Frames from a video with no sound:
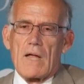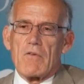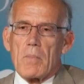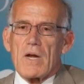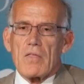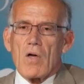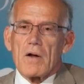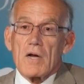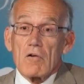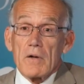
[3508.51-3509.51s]
everybody
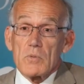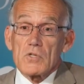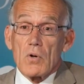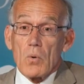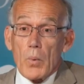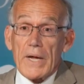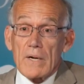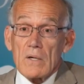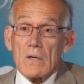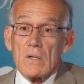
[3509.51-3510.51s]
thought Hillary was going to
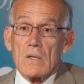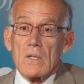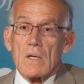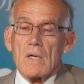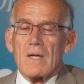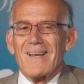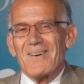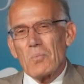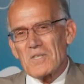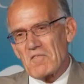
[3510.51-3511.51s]
win.
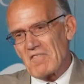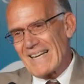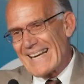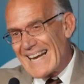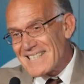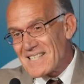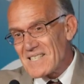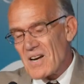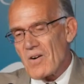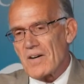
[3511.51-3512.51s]
And it wasn't really
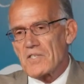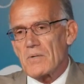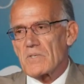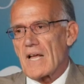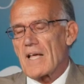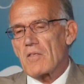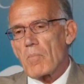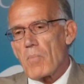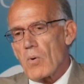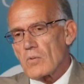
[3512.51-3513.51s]
necessary. She was ahead in
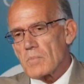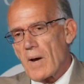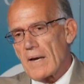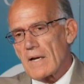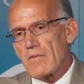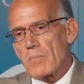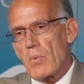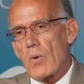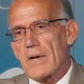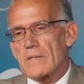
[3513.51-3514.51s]
the polls by 11
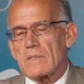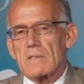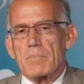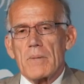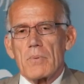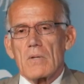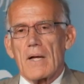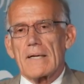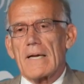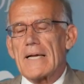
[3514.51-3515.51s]
points. People
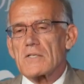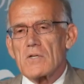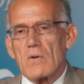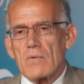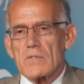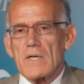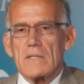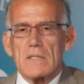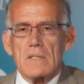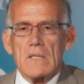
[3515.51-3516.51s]
like Nate Silver
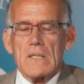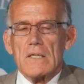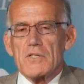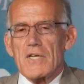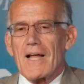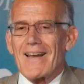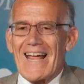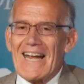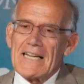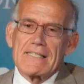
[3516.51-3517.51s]
said she, she had an
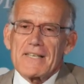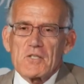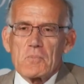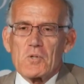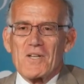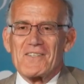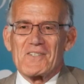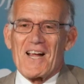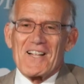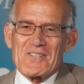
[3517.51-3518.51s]
86%
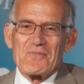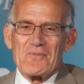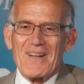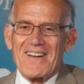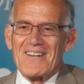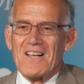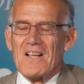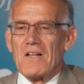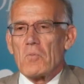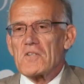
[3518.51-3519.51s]
chance of winning.
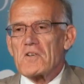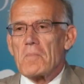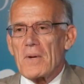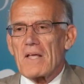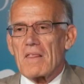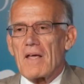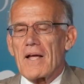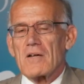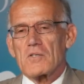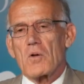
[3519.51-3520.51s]
It wasn't a big
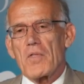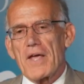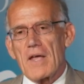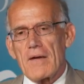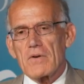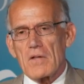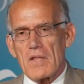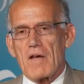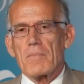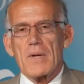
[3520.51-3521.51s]
thing, so they gave it to
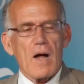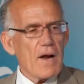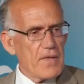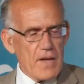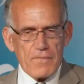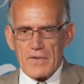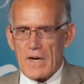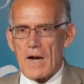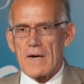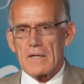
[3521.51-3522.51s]
the FBI.
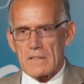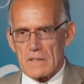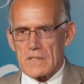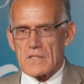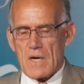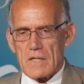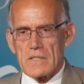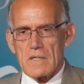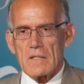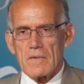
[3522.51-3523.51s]
The FBI
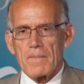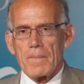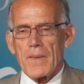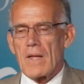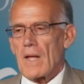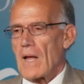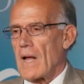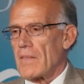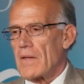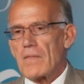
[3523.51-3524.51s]
discussed it
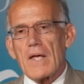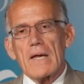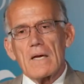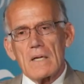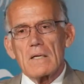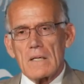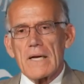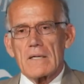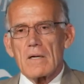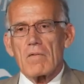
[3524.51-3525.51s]
and then they
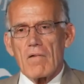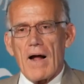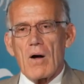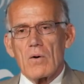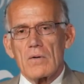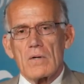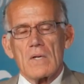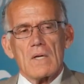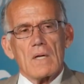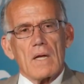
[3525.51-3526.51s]
leaked it around,
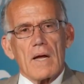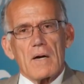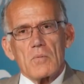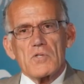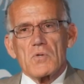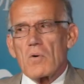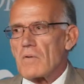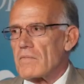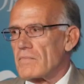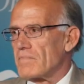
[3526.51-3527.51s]
and it was sort
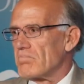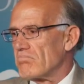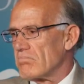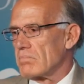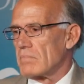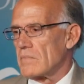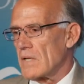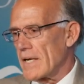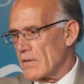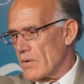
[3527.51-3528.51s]
of
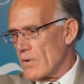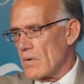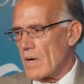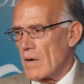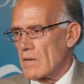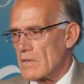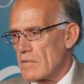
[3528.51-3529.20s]
like your uh,